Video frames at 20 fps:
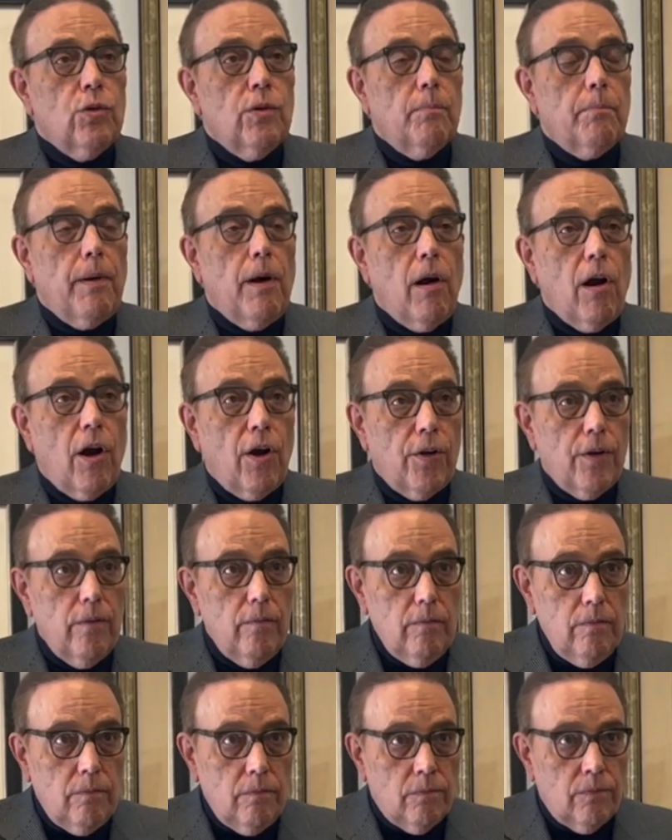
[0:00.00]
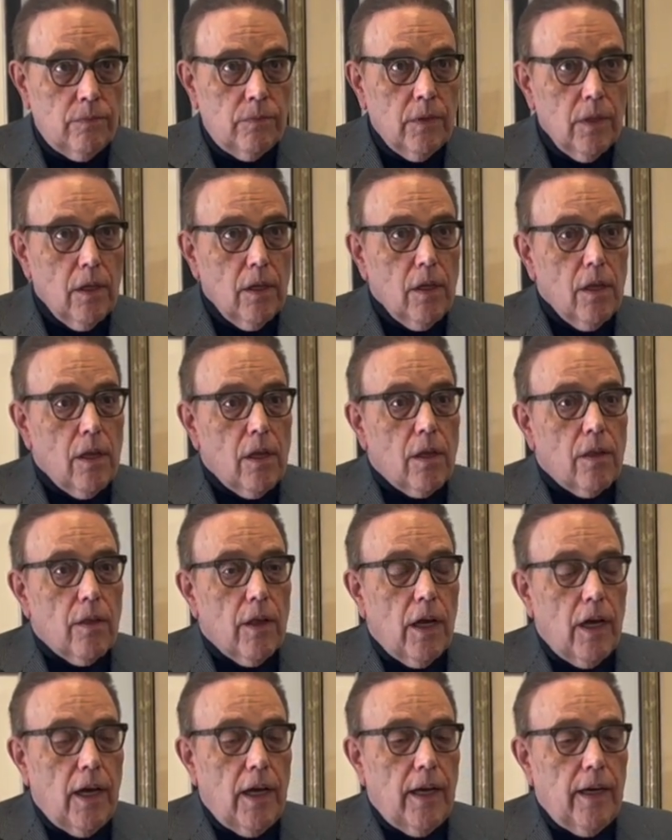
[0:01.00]
impart
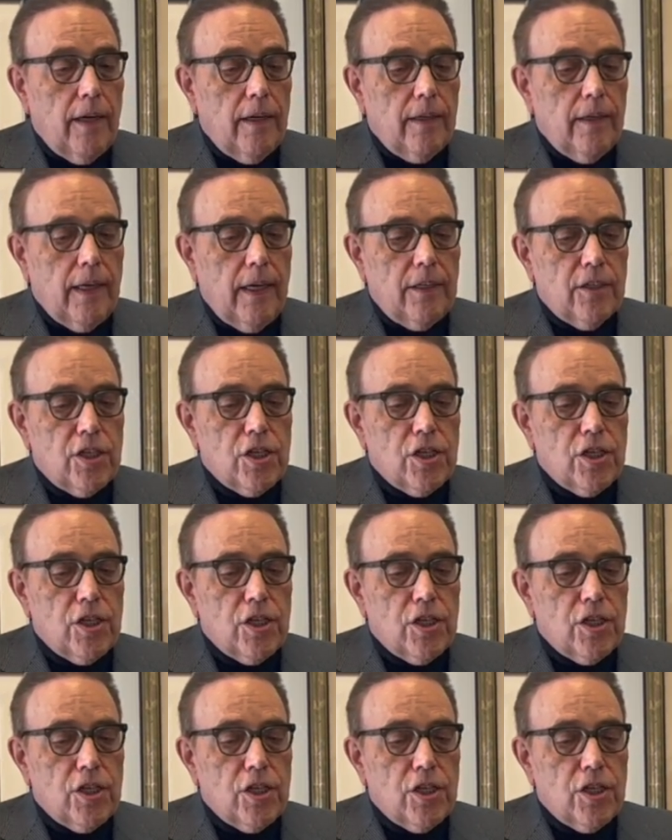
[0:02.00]
and